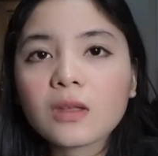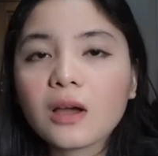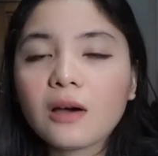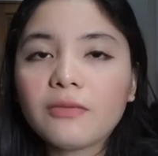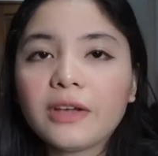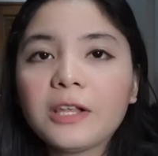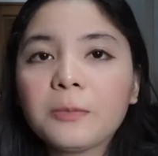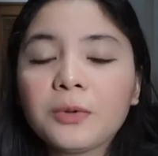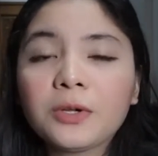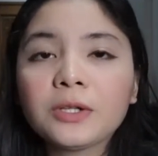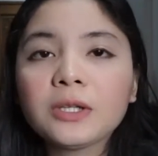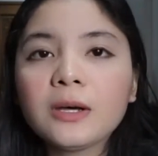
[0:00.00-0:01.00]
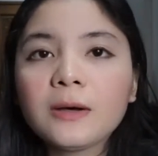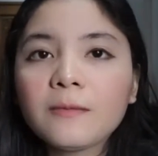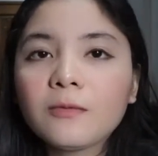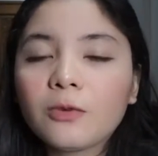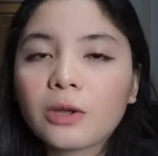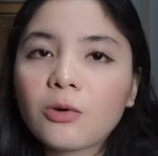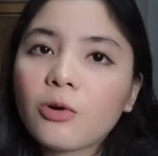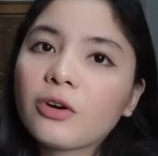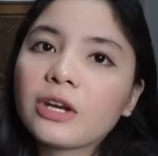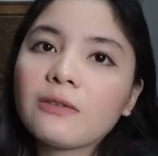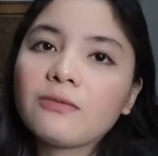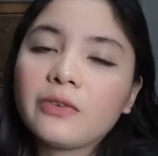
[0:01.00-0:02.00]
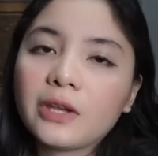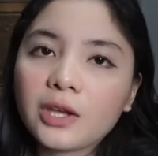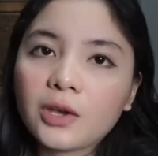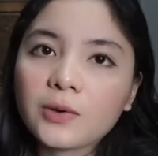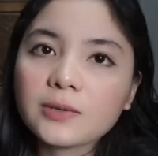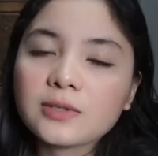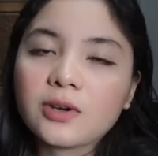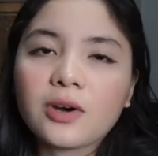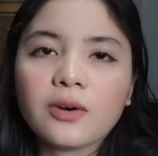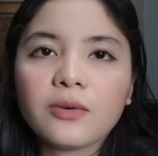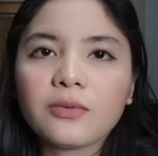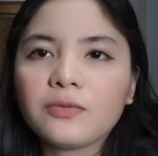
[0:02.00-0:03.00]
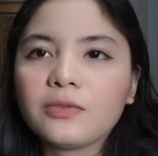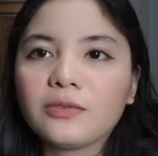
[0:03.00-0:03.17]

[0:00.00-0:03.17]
available recorded videos of